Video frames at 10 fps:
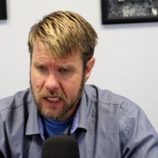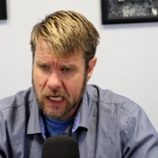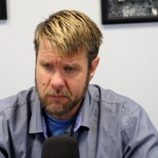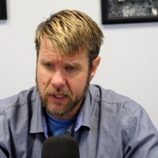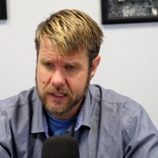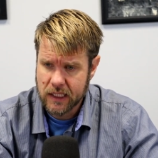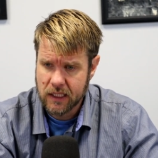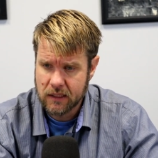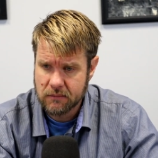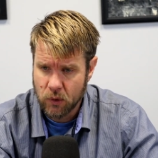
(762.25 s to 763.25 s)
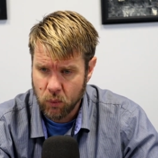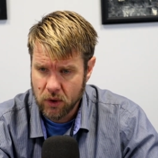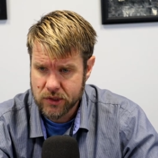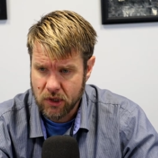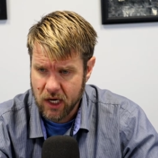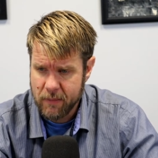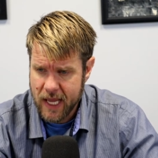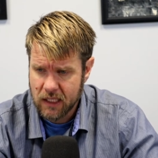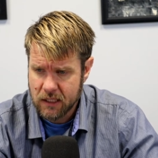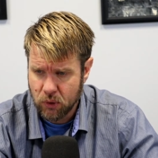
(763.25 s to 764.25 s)
But workers are
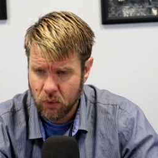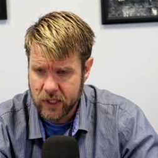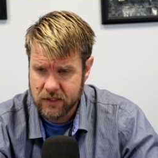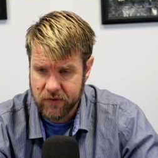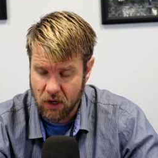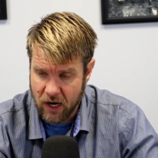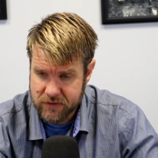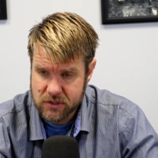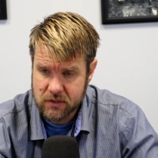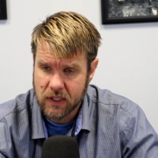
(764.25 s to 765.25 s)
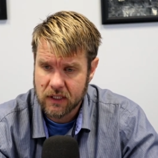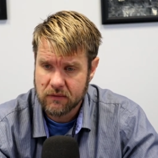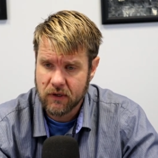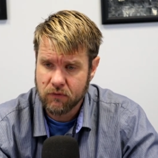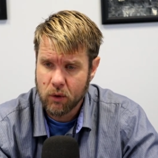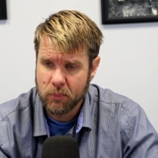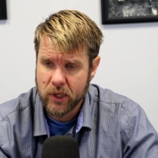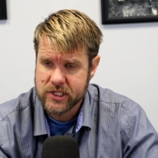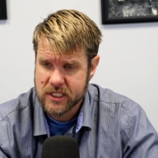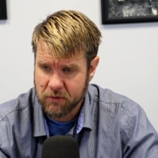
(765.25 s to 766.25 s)
automatically employees if they're officers of
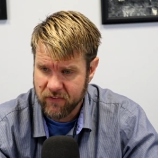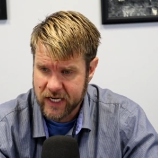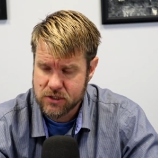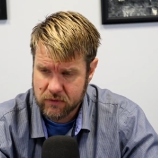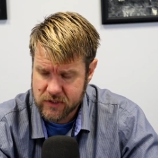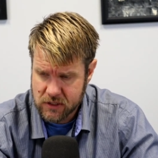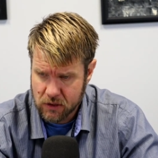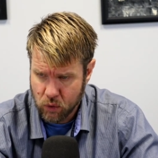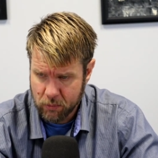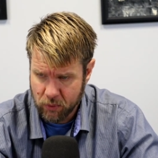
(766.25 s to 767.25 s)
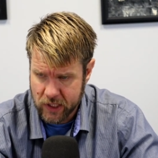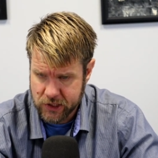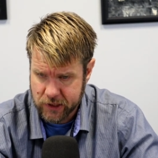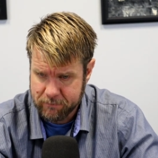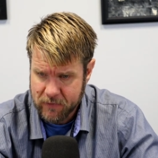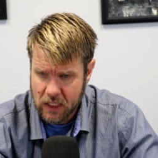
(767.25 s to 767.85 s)
corporations that provide services to the corporation.